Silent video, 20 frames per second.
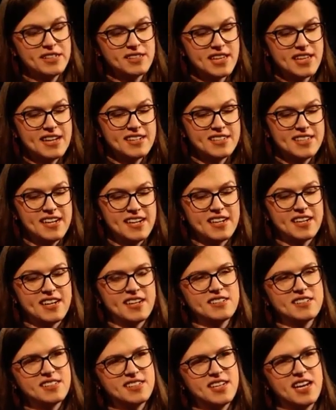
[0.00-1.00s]
that data
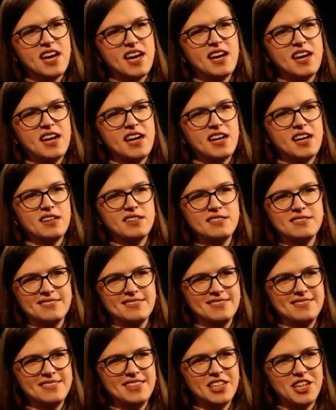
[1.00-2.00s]
going to stay,
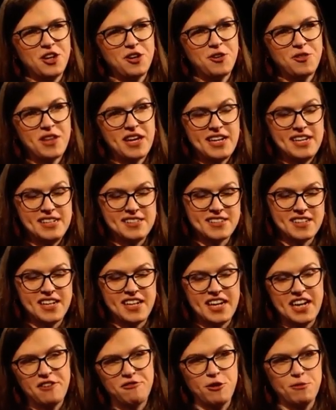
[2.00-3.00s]
that he's going to
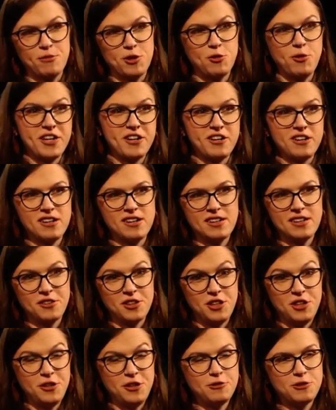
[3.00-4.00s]
get from Twitter,
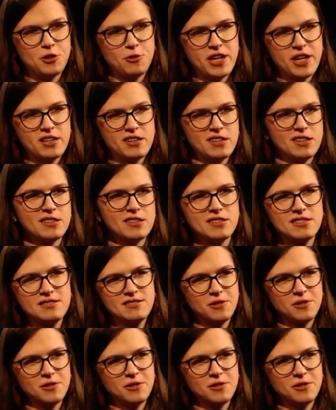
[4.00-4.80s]
the new Twitter,